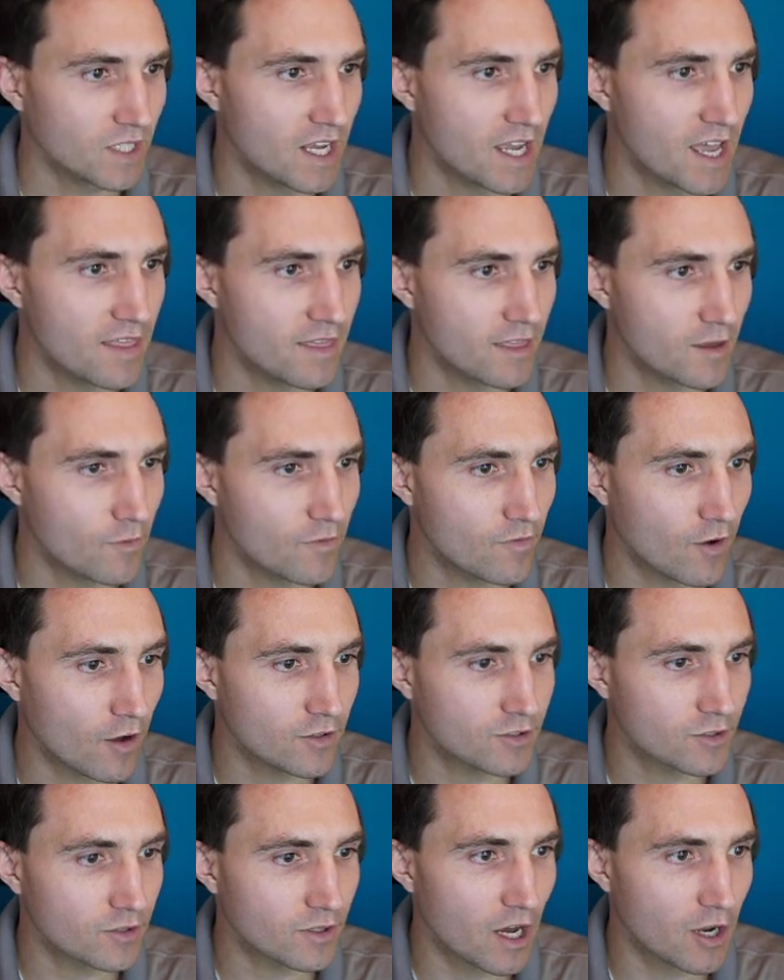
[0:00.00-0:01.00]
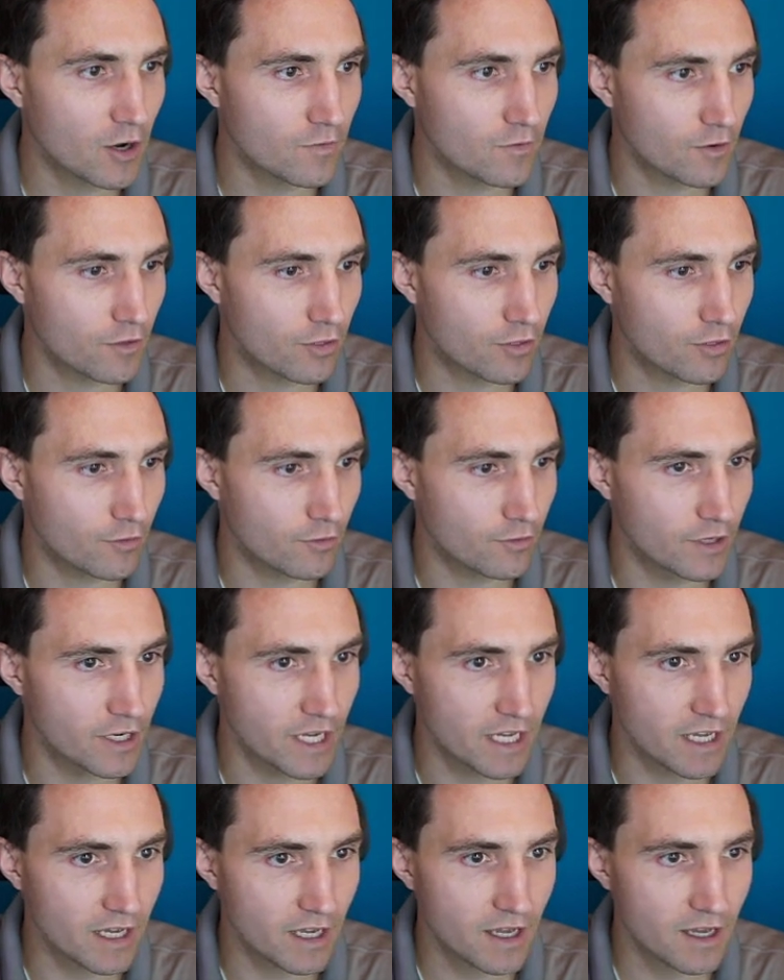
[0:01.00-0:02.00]
And then we've also gone over
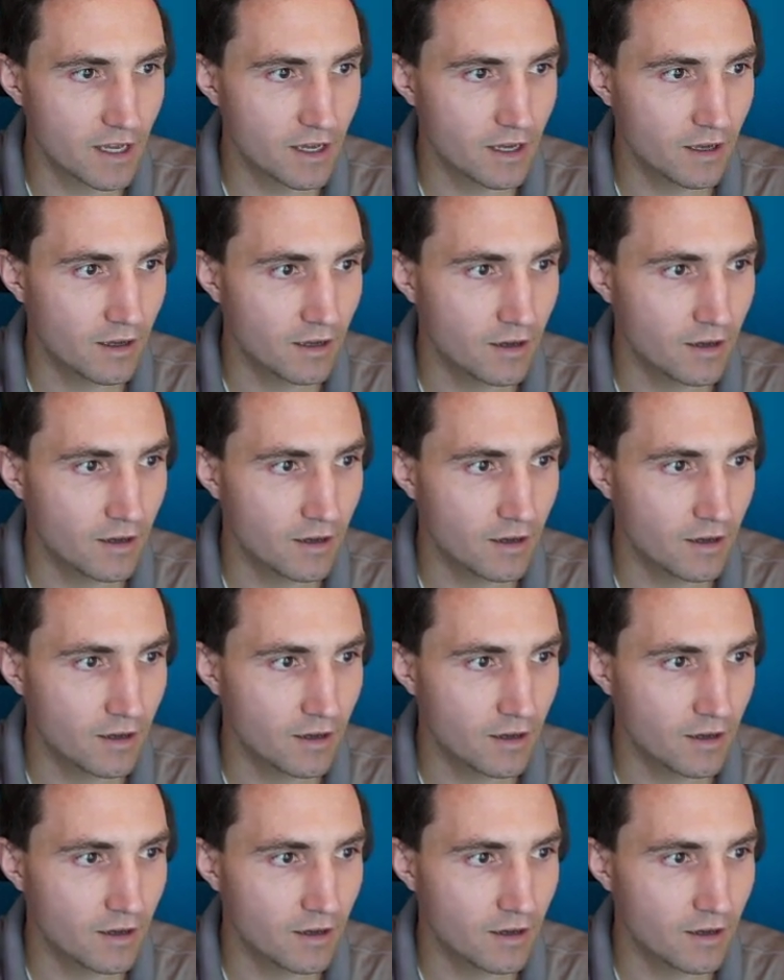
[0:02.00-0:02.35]
3